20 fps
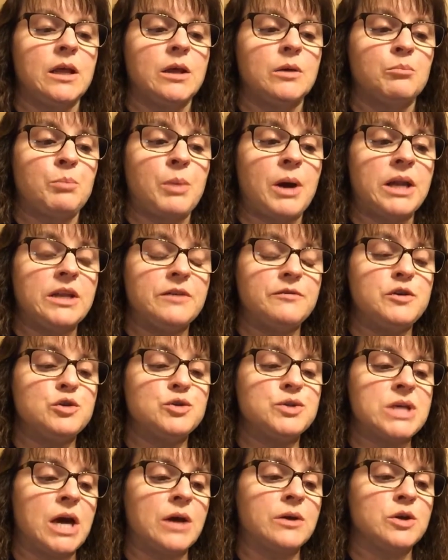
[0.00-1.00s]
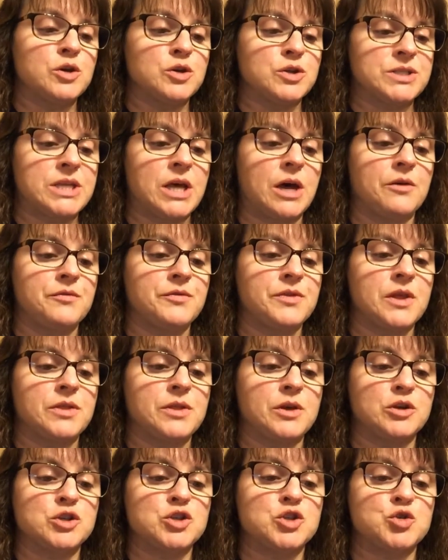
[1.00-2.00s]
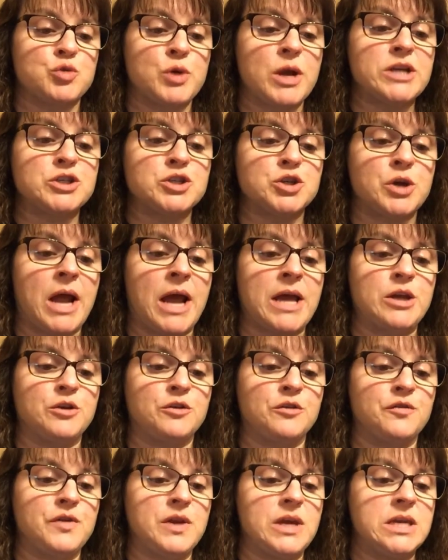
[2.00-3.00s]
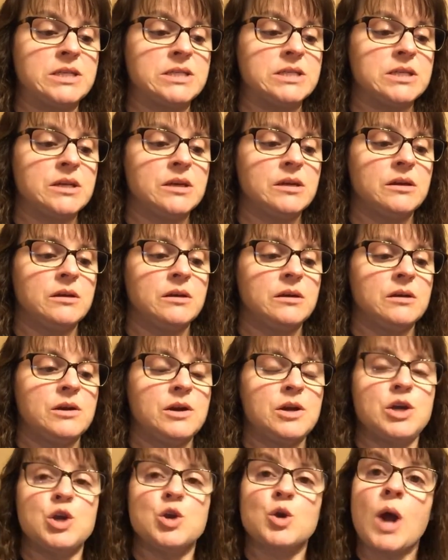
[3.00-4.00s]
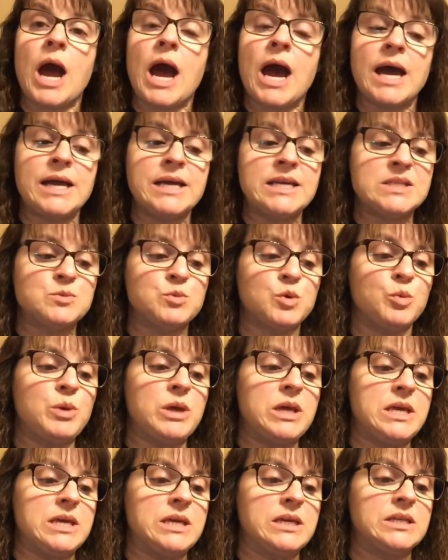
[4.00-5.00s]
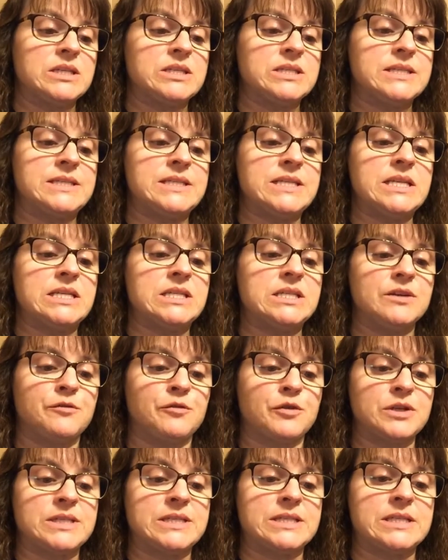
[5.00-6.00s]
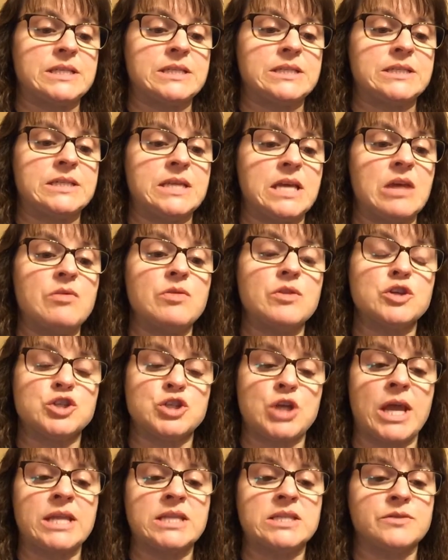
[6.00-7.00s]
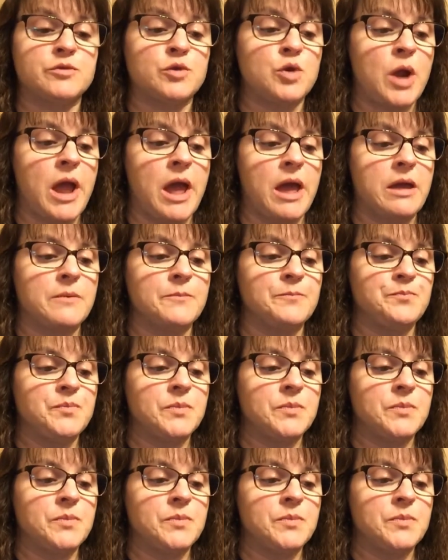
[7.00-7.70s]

But if you tell yourself that there's treasure at your feet, your eyes will begin to see differences in the shades of gray.